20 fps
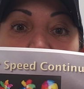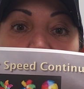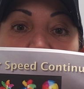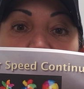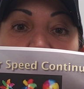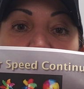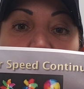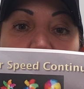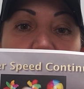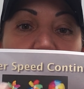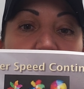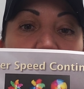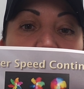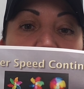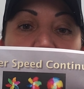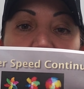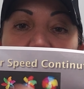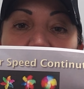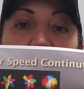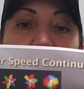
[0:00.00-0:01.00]
slow shutter
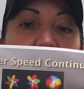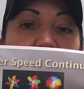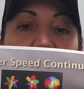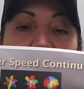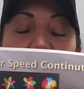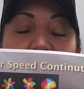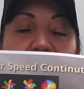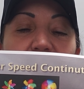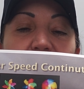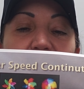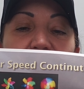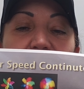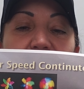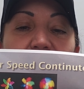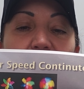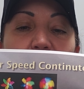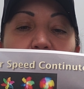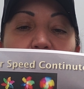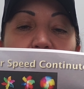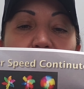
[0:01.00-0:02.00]
speed, right? It's affecting
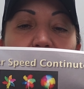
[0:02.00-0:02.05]
that blur.